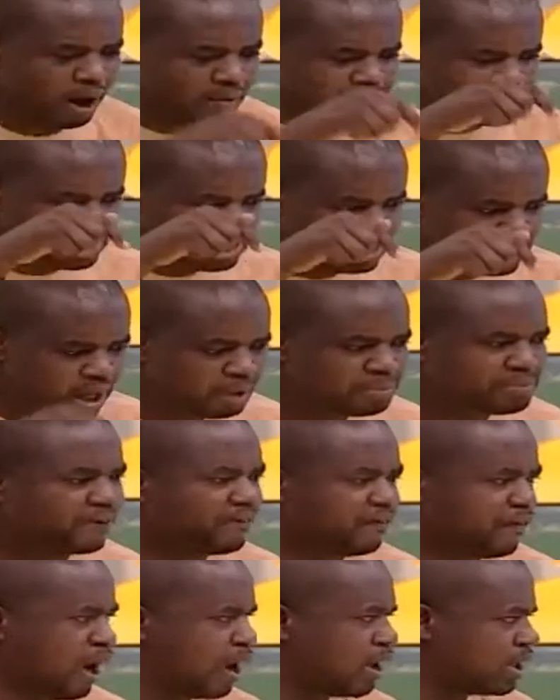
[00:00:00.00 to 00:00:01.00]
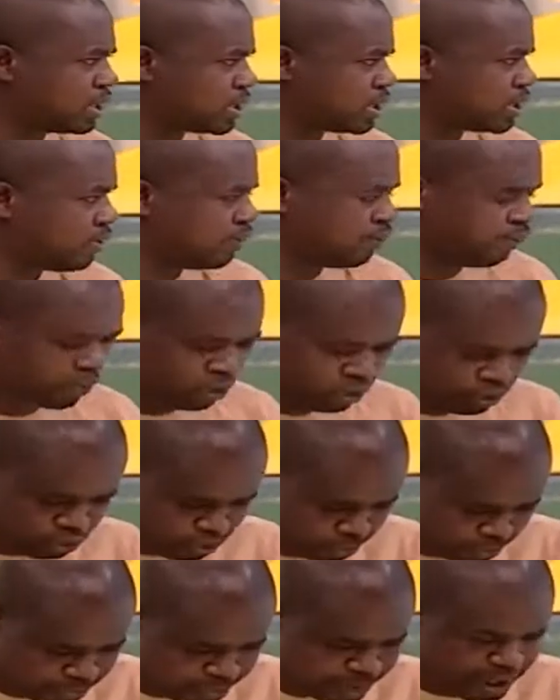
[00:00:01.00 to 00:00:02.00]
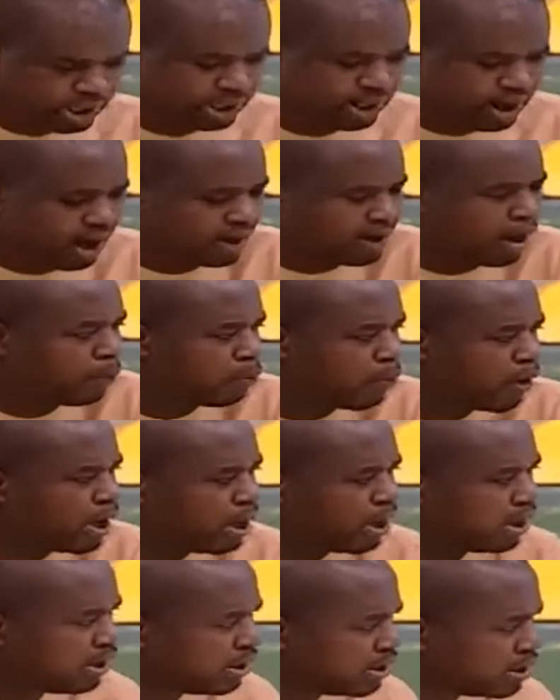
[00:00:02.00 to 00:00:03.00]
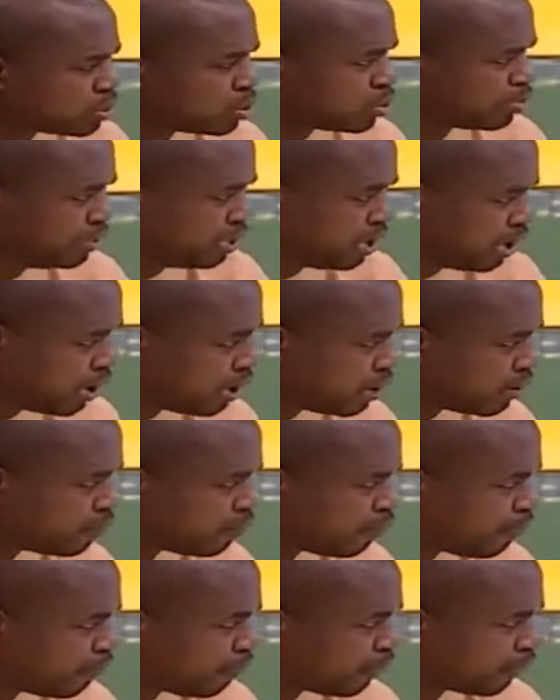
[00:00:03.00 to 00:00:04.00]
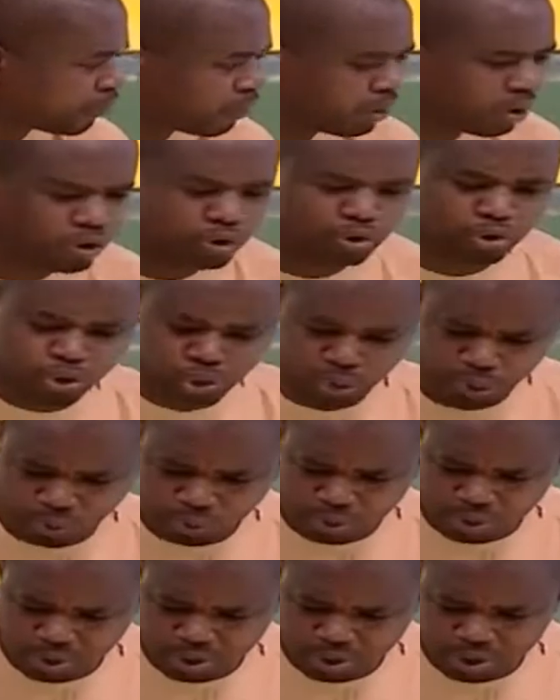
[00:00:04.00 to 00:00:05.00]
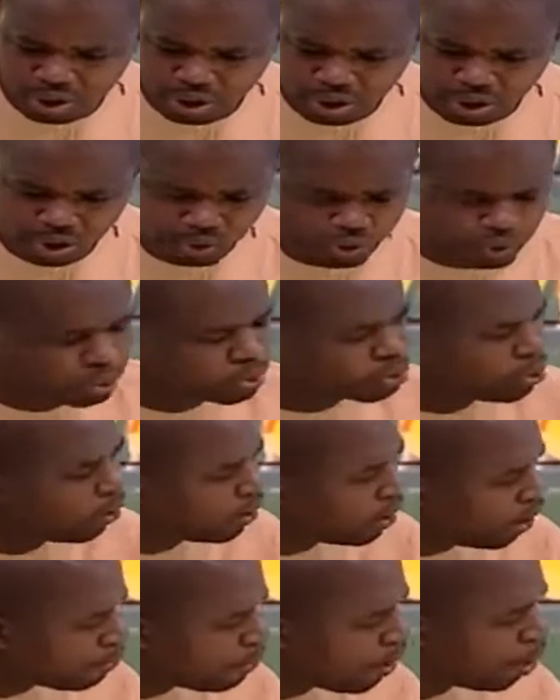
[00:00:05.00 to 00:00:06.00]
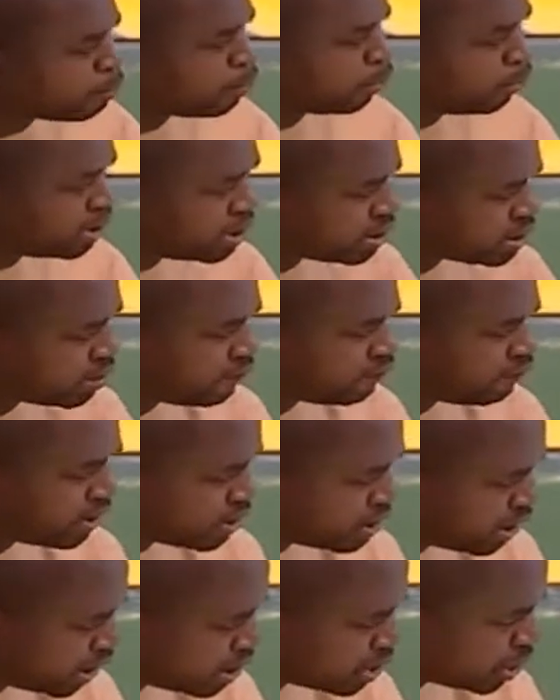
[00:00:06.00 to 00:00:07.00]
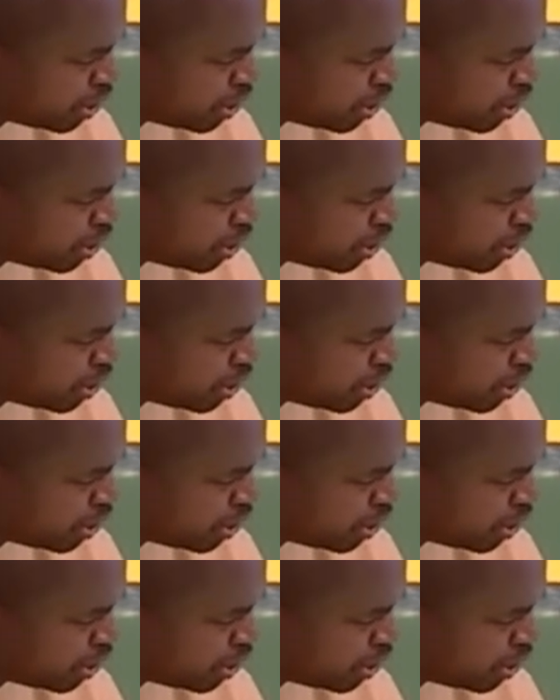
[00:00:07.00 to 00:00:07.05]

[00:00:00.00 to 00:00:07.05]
sacrificed to bring Ghana where it is today. Two, you talk about police invitation.